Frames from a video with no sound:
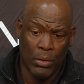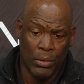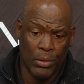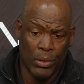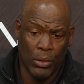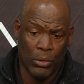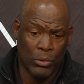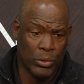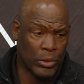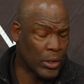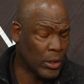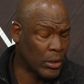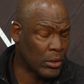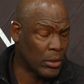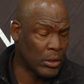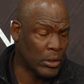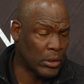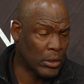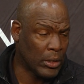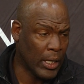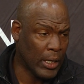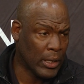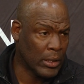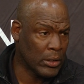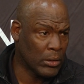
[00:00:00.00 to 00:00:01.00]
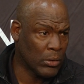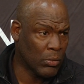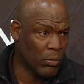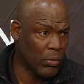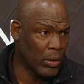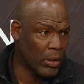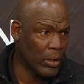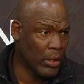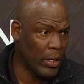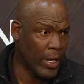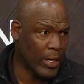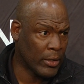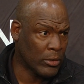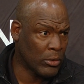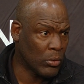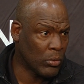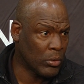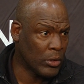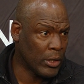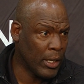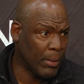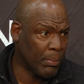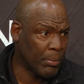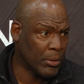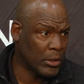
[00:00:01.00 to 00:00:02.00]
you know, 60 seconds national
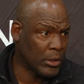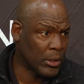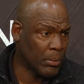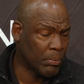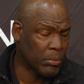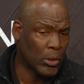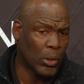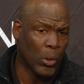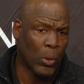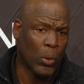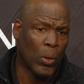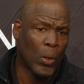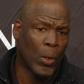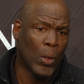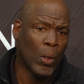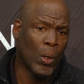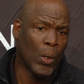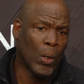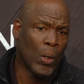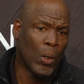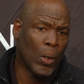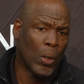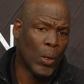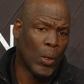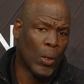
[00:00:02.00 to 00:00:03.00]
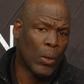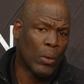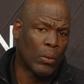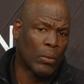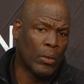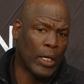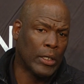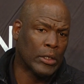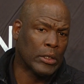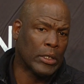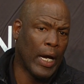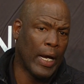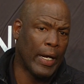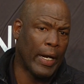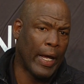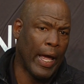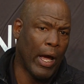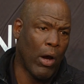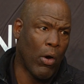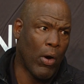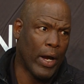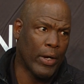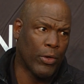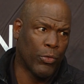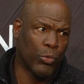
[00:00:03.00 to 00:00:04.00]
championship. So that's kind of
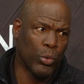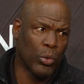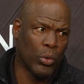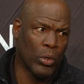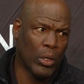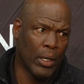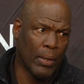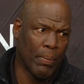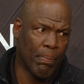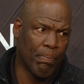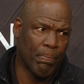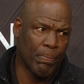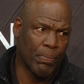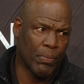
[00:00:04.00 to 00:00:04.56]
how I grew up,